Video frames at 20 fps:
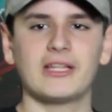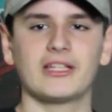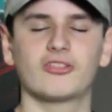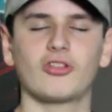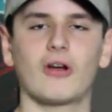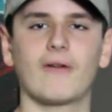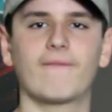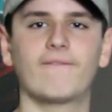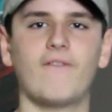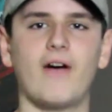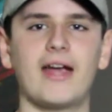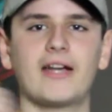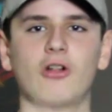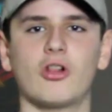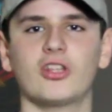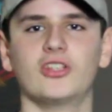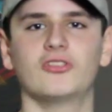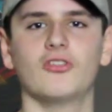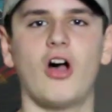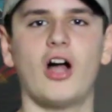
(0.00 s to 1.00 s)
They started fighting
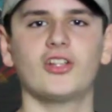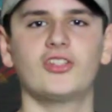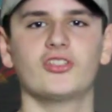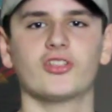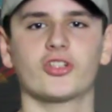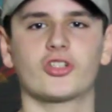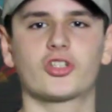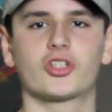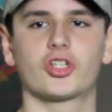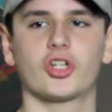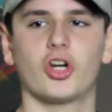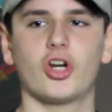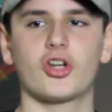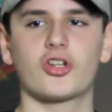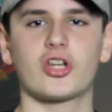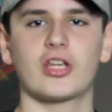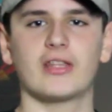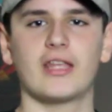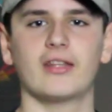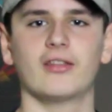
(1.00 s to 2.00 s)
all these Nazis in the
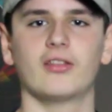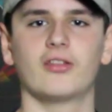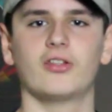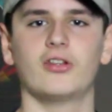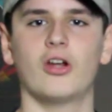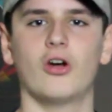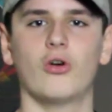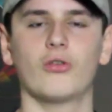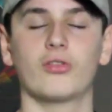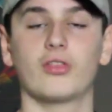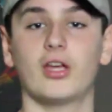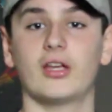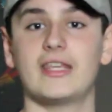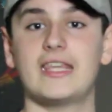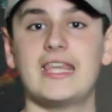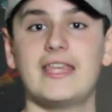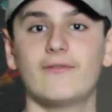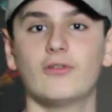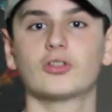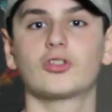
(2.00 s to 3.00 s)
church, and then, the
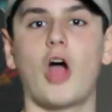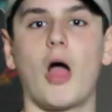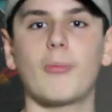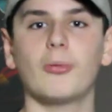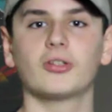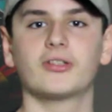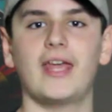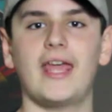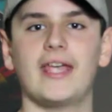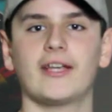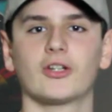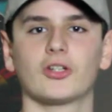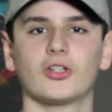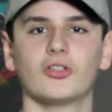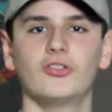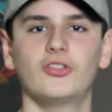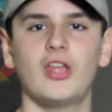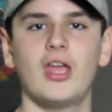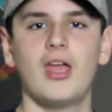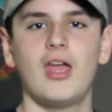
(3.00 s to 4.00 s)
evil
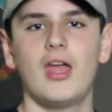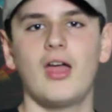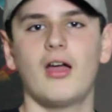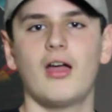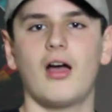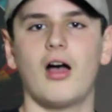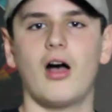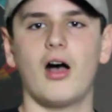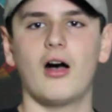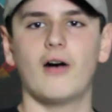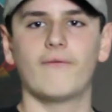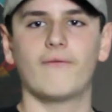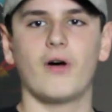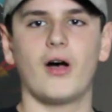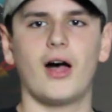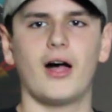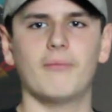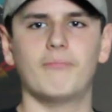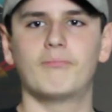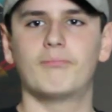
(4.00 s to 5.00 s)
doppelgangers
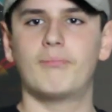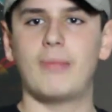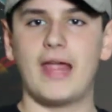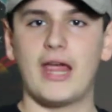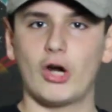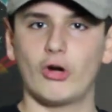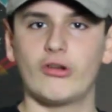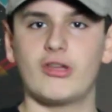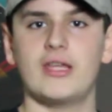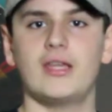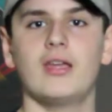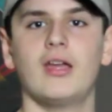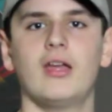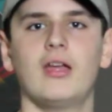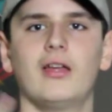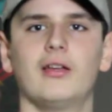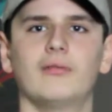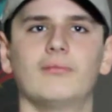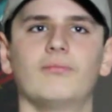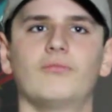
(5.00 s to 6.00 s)
of Barry,
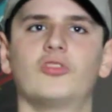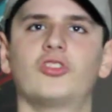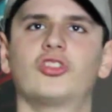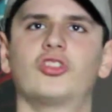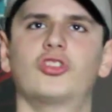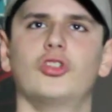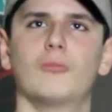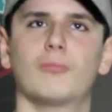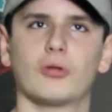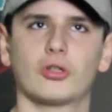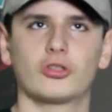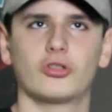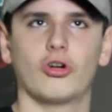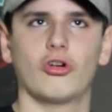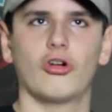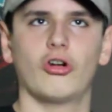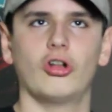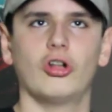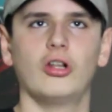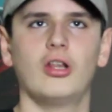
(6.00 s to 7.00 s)

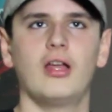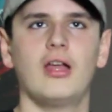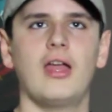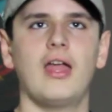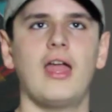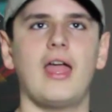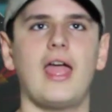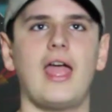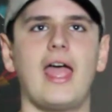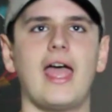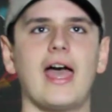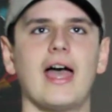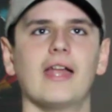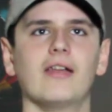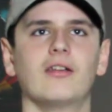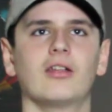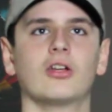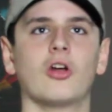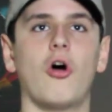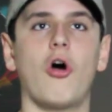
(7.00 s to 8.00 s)
Supergirl,
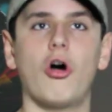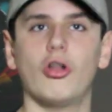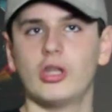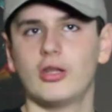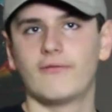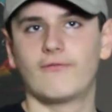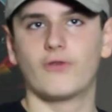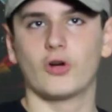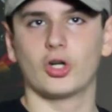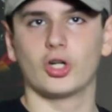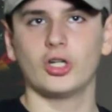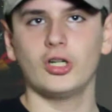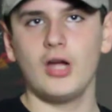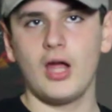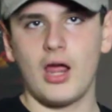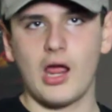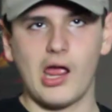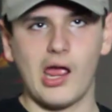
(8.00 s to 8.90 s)
and Oliver.